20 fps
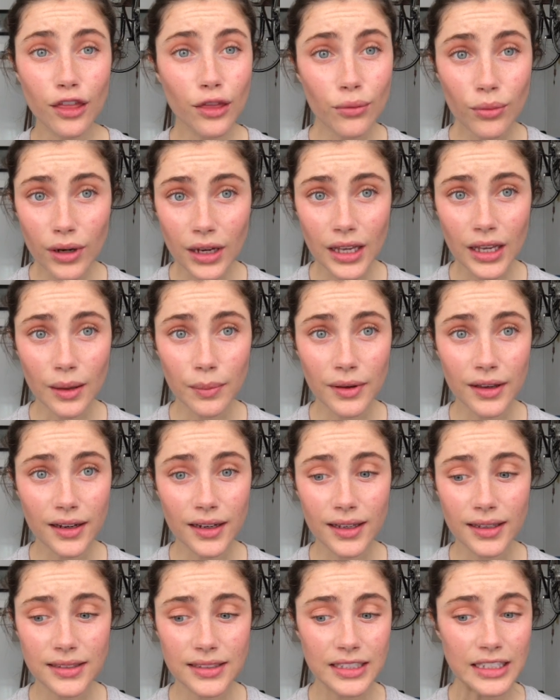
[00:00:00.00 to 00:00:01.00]
3
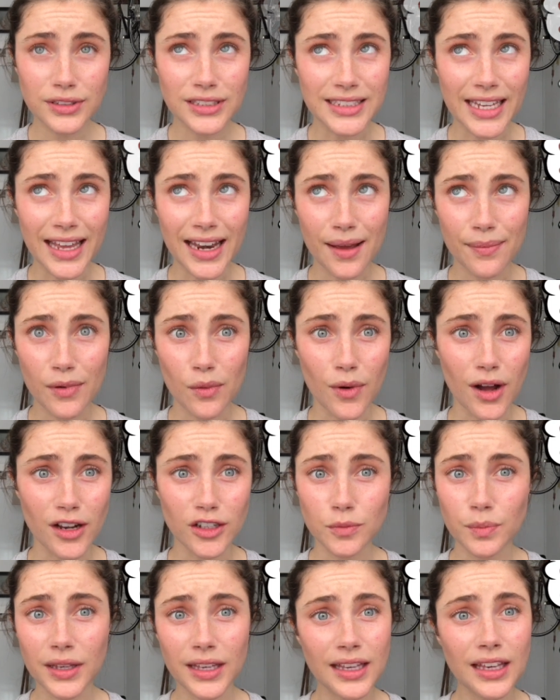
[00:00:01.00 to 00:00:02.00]
because you stayed up and
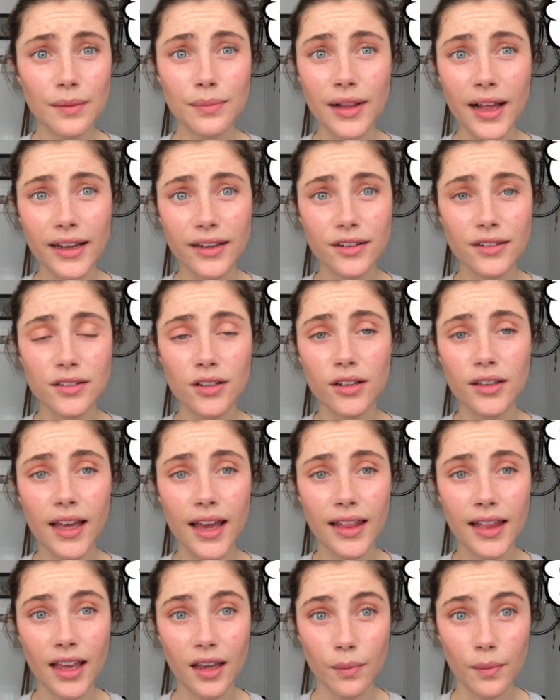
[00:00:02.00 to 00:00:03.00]
watched Peaky Blinders all
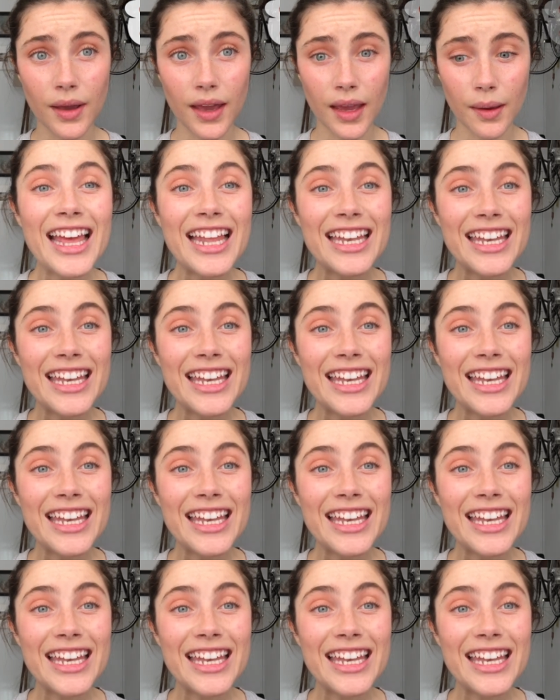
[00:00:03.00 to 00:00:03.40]
night like me.